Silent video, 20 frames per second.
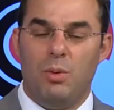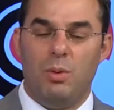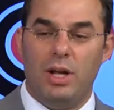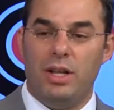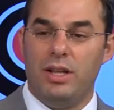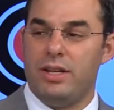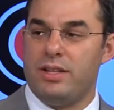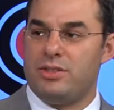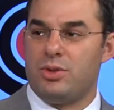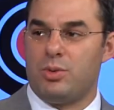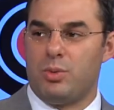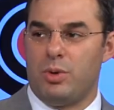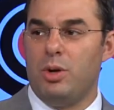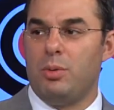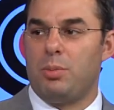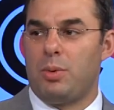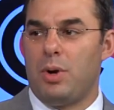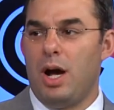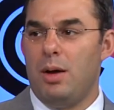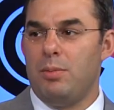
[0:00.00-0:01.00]
Well, it's a real
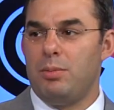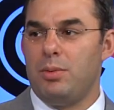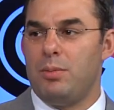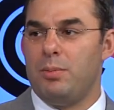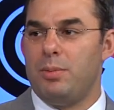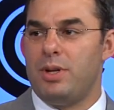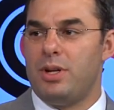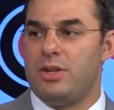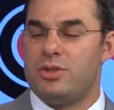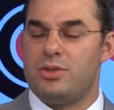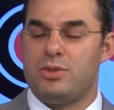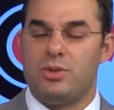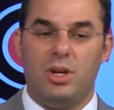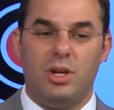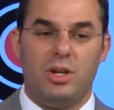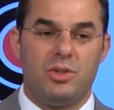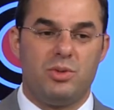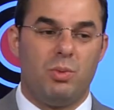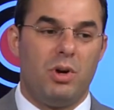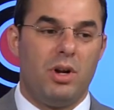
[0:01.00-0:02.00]
problem, and
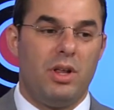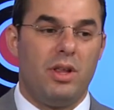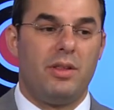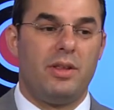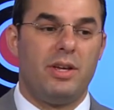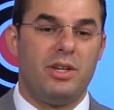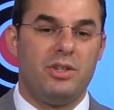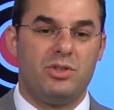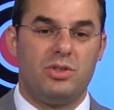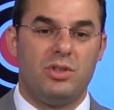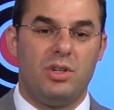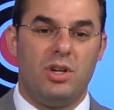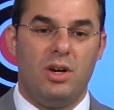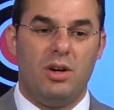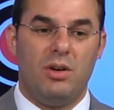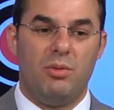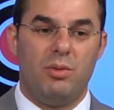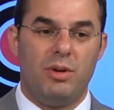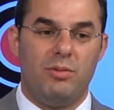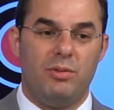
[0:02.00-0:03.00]
it's one of the things
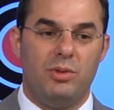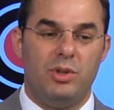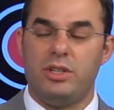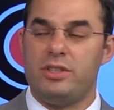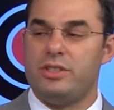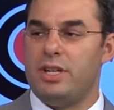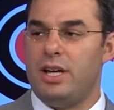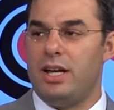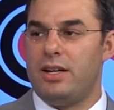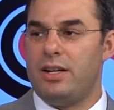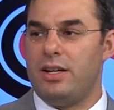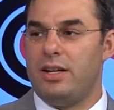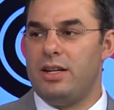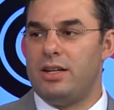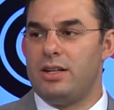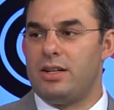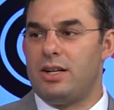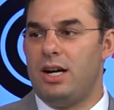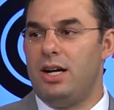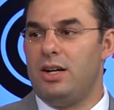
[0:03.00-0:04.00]
we've looked at
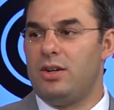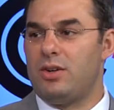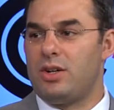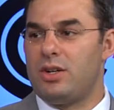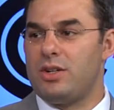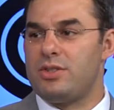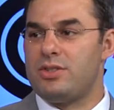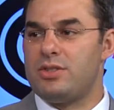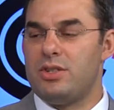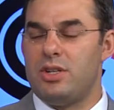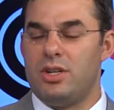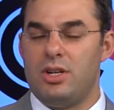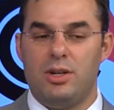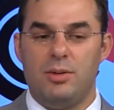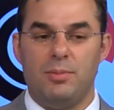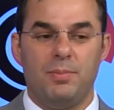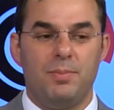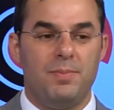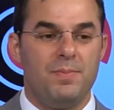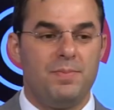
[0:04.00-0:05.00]
in Congress.
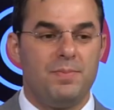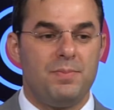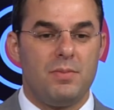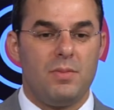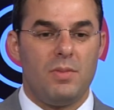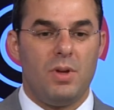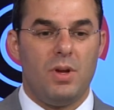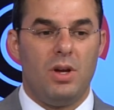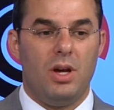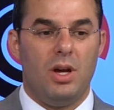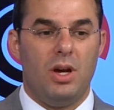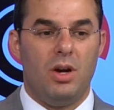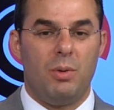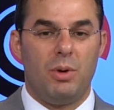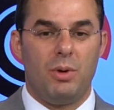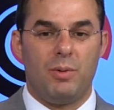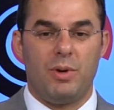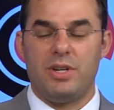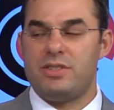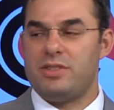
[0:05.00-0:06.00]

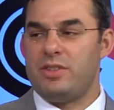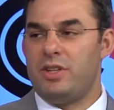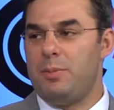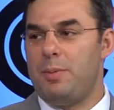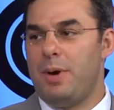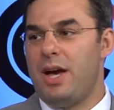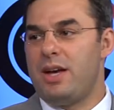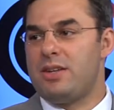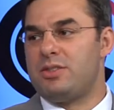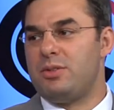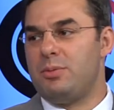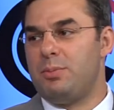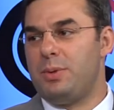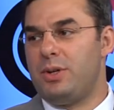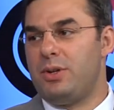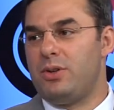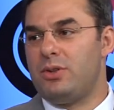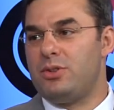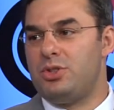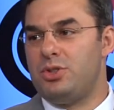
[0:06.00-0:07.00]
We recently passed a
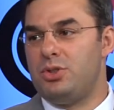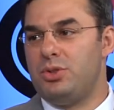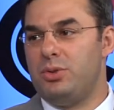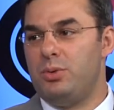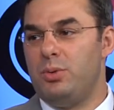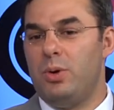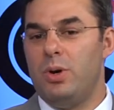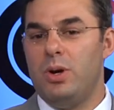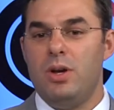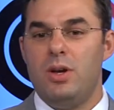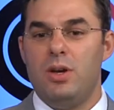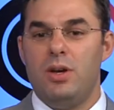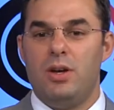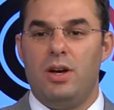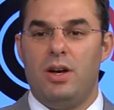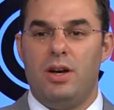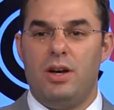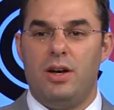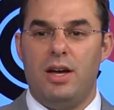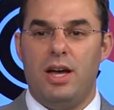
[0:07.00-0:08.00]
bill to
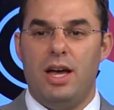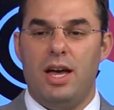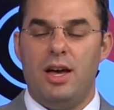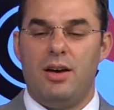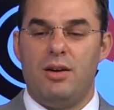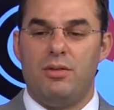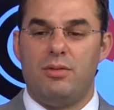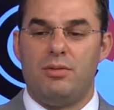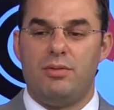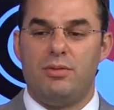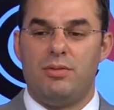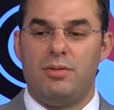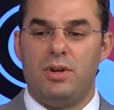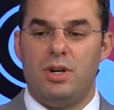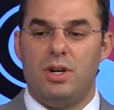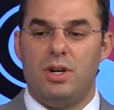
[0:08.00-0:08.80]
have